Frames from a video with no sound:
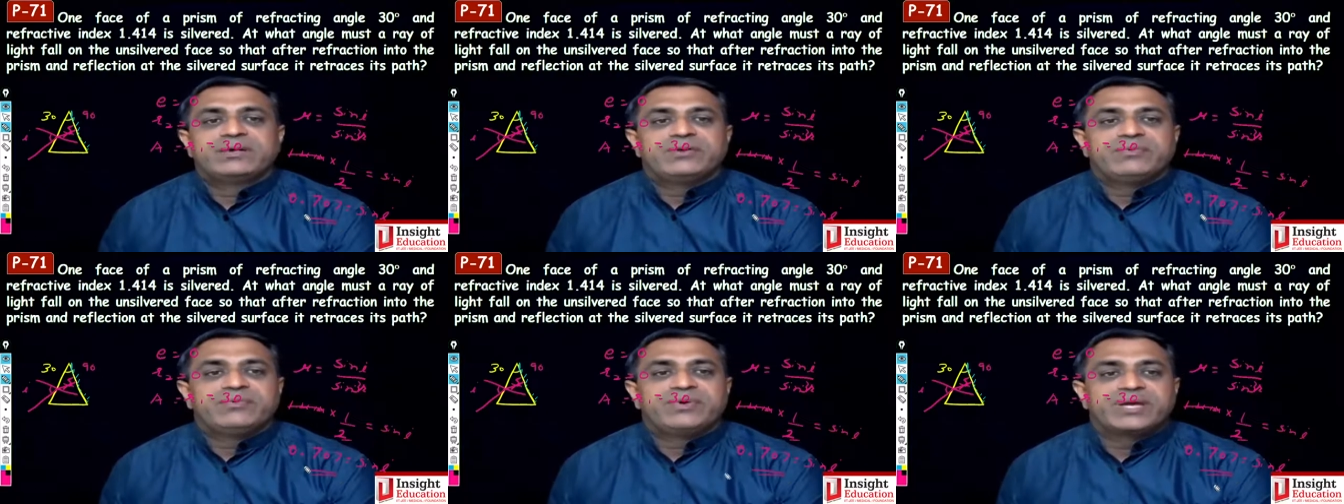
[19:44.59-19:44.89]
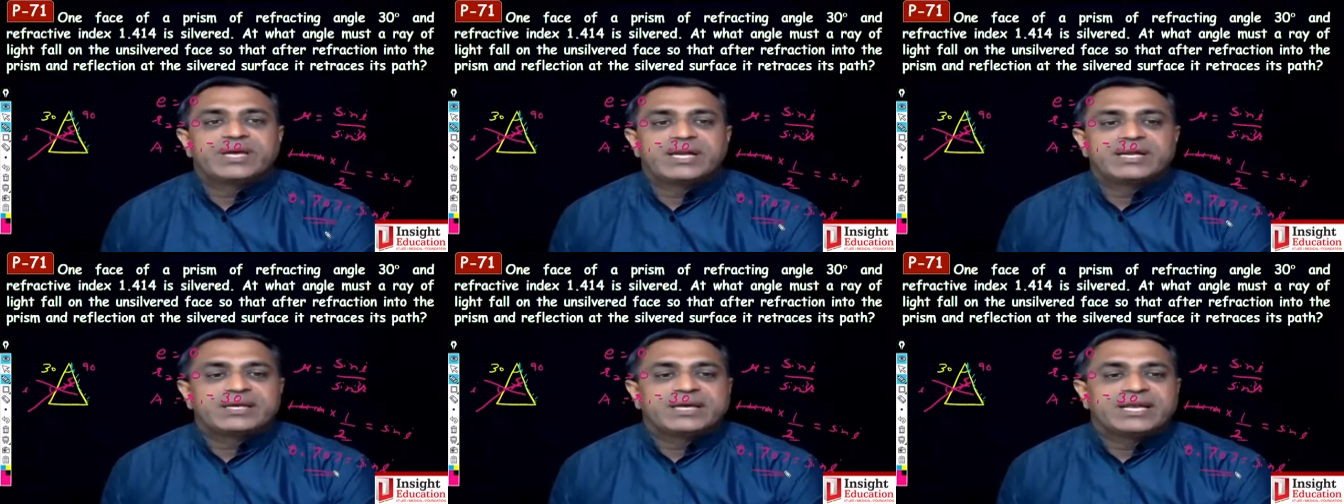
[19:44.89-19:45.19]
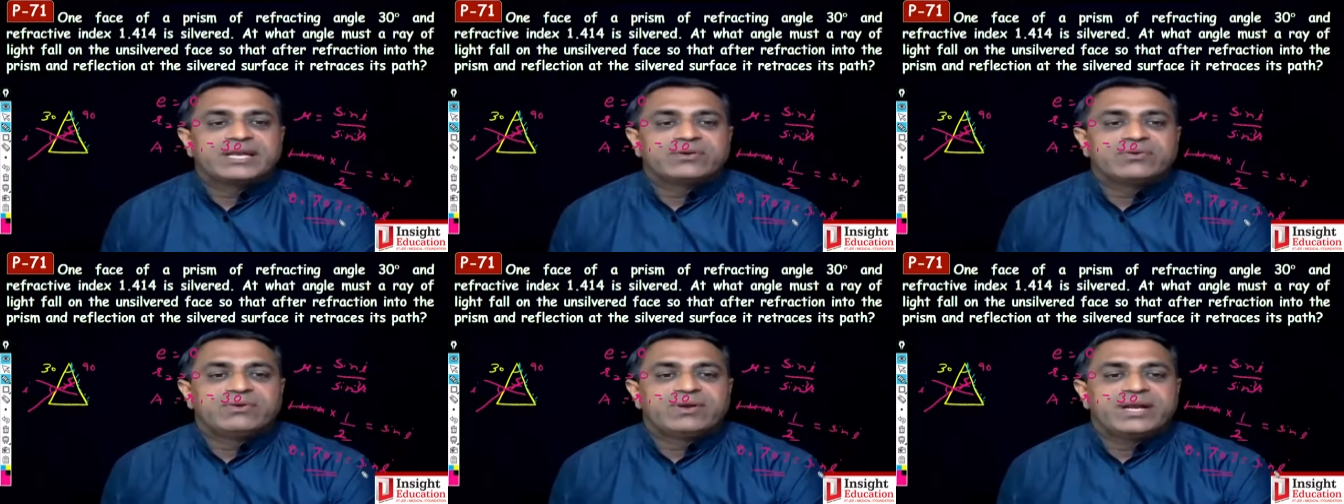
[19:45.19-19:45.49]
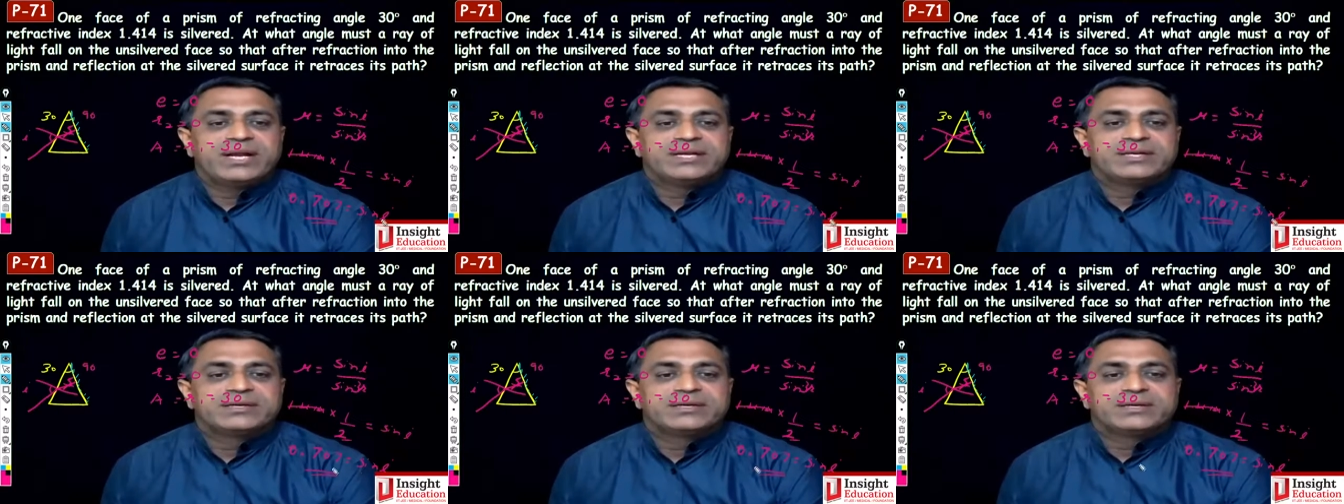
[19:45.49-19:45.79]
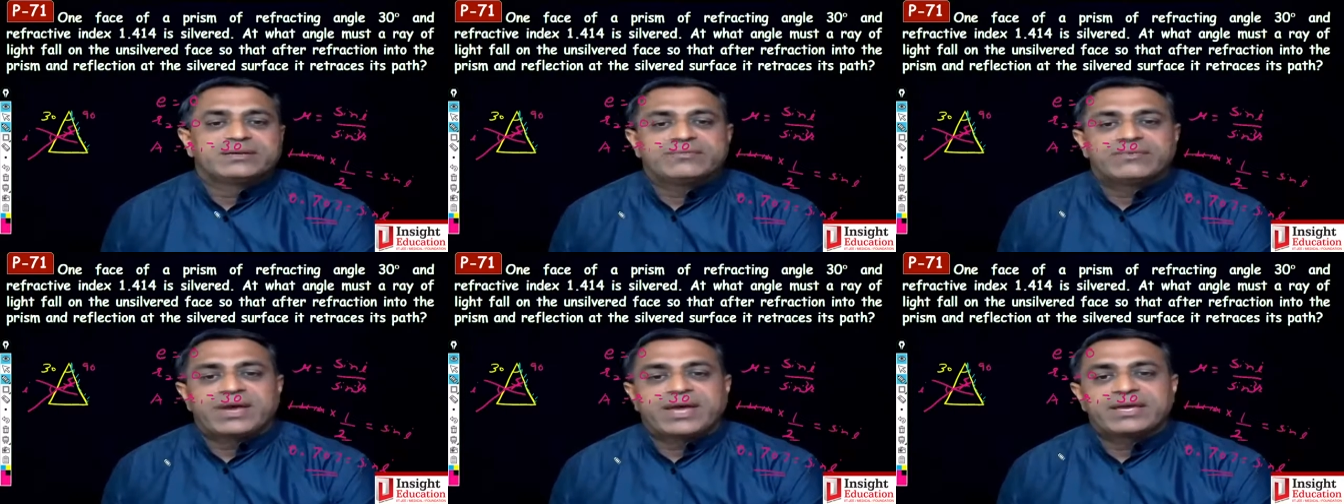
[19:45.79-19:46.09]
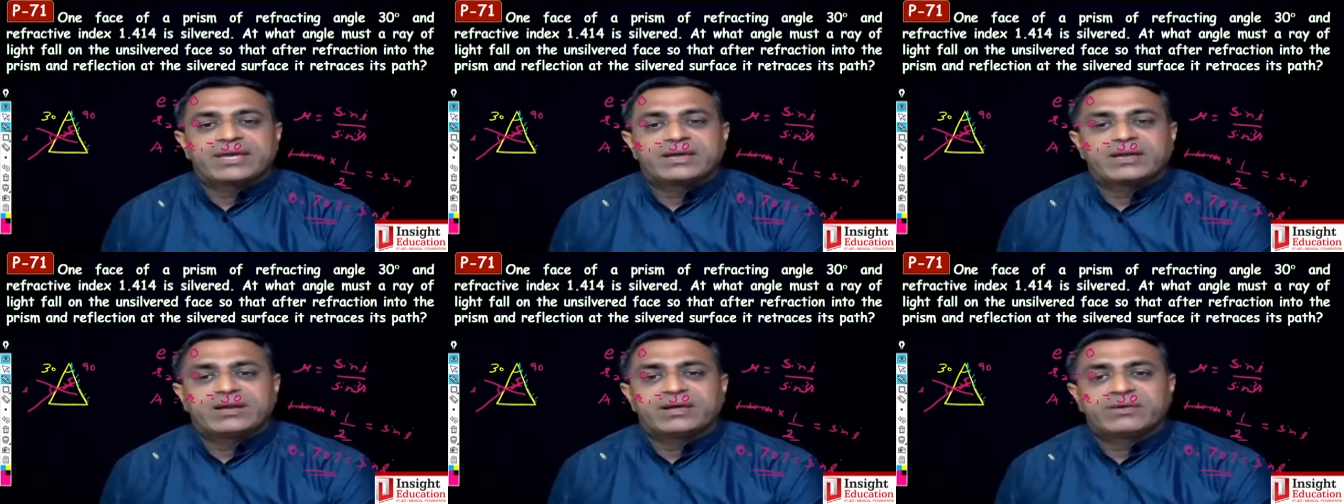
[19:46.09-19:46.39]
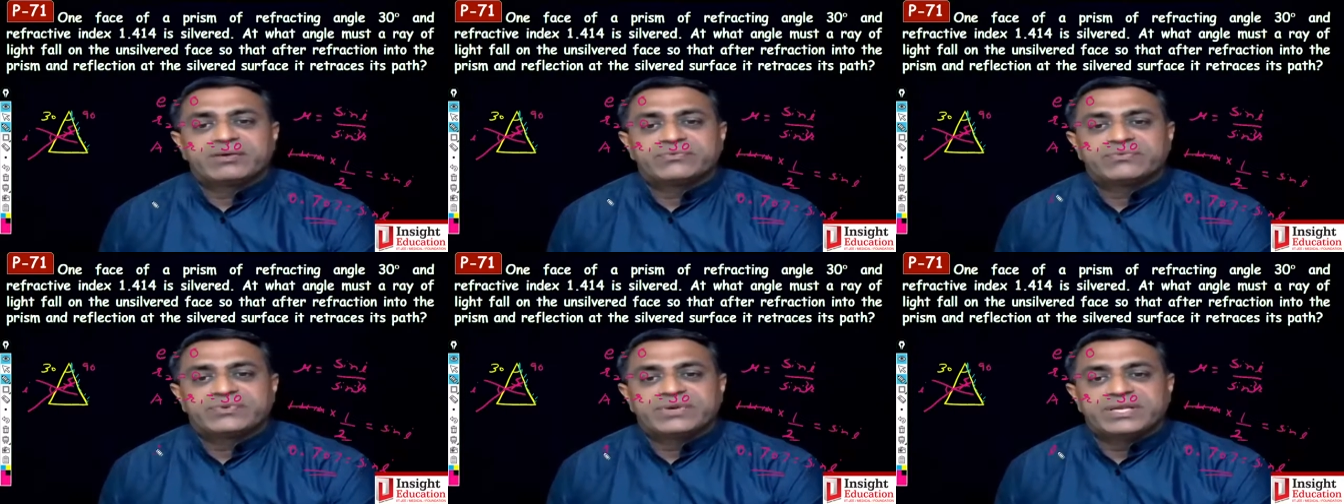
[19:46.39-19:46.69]
we can calculate angle
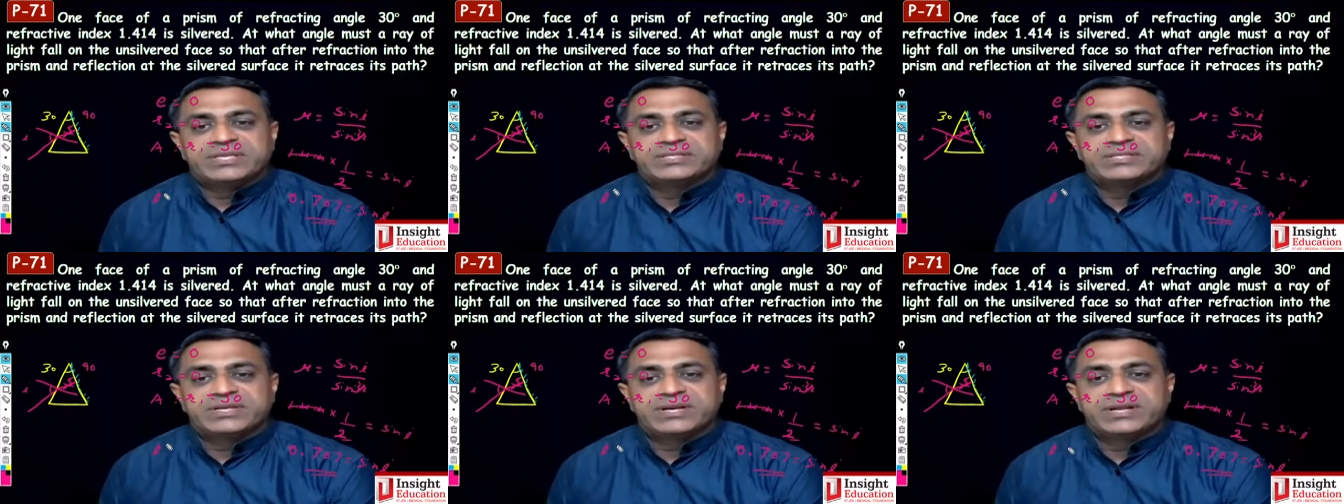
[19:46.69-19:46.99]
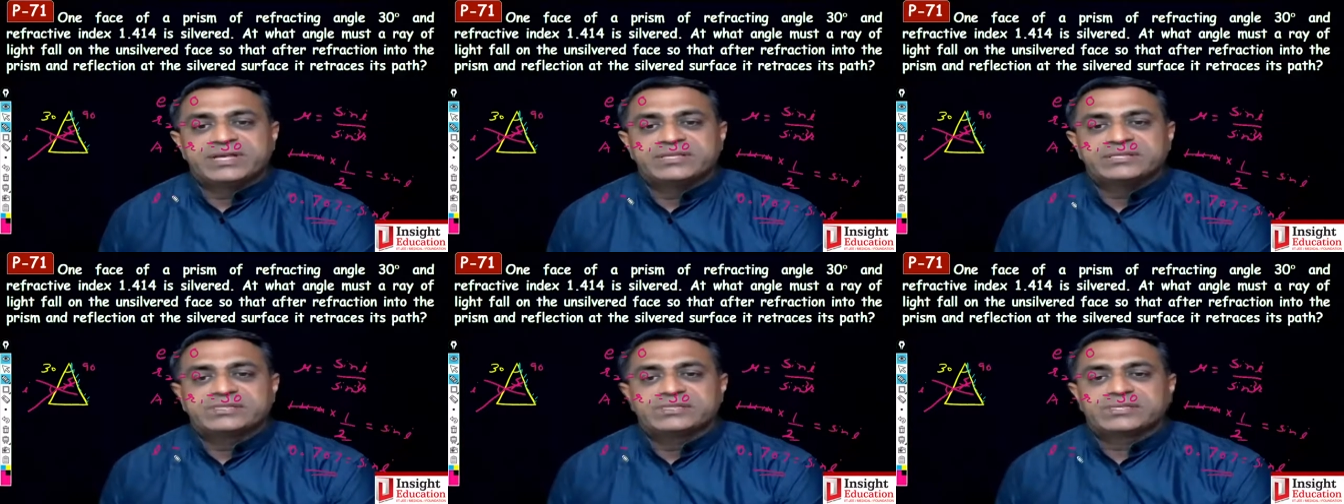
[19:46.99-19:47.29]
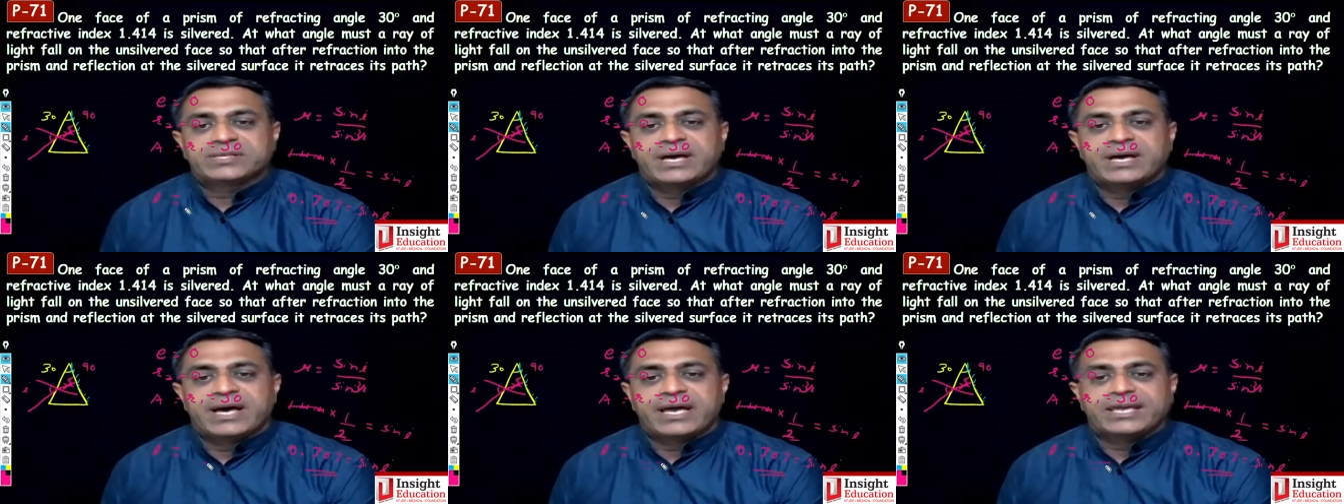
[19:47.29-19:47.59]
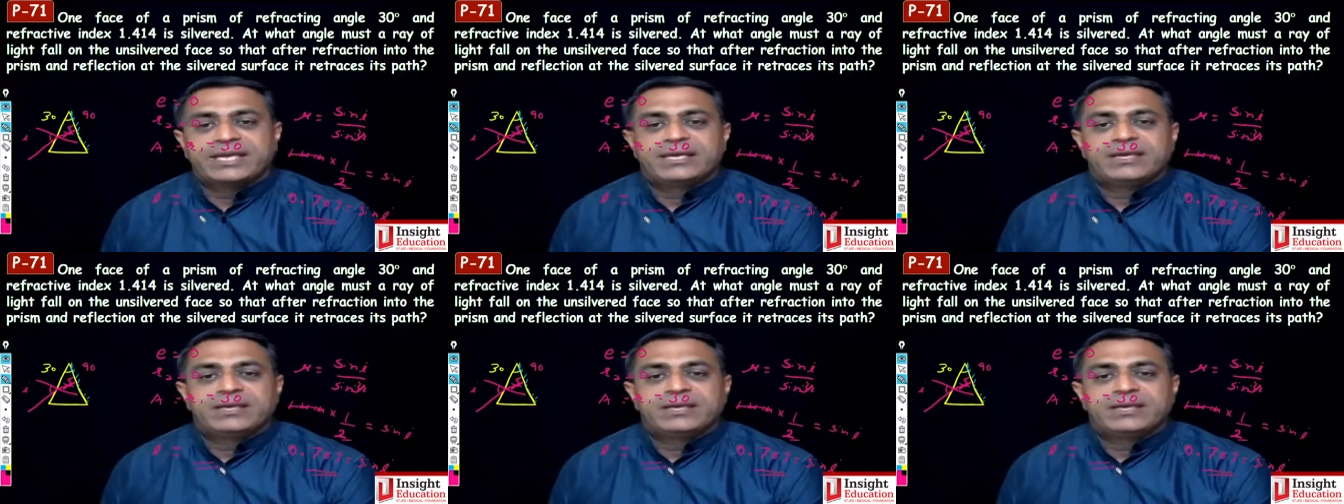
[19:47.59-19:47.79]
of incidence I.